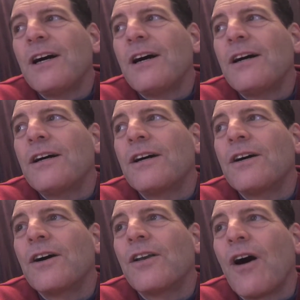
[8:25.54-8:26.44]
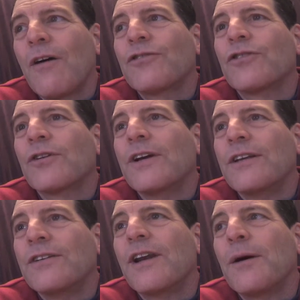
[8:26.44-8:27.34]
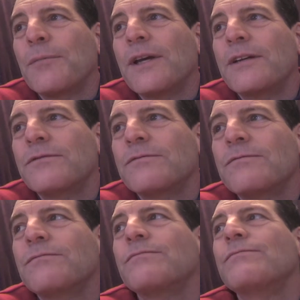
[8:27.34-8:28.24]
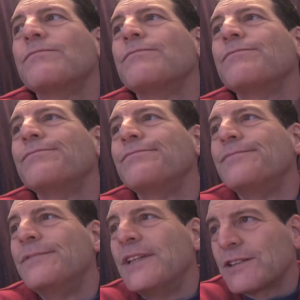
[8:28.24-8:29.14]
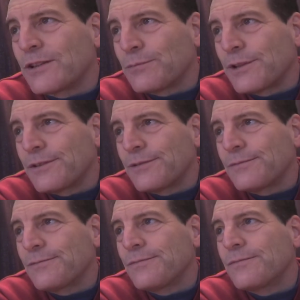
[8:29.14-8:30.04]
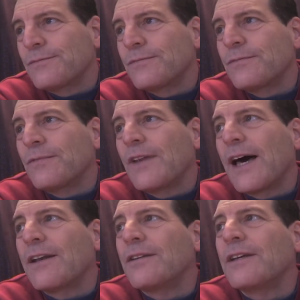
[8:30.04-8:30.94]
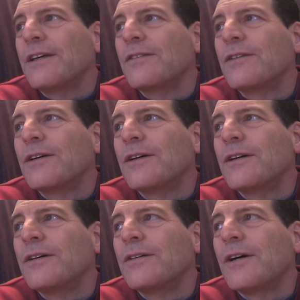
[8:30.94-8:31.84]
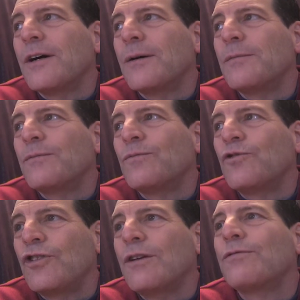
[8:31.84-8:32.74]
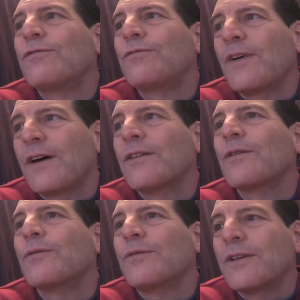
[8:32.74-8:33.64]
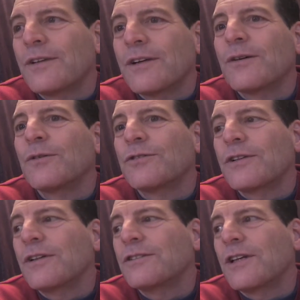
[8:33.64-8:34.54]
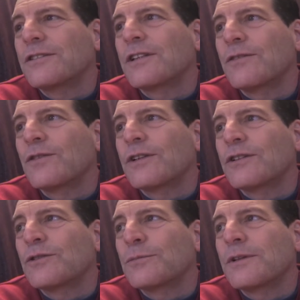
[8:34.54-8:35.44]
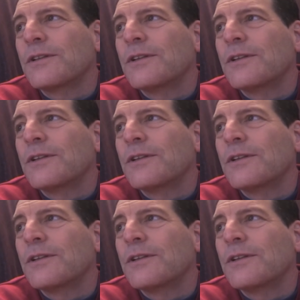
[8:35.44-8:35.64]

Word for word: uh, an officer ended up being disciplined. That the, the um, chief found out that there was a necessity for discipline.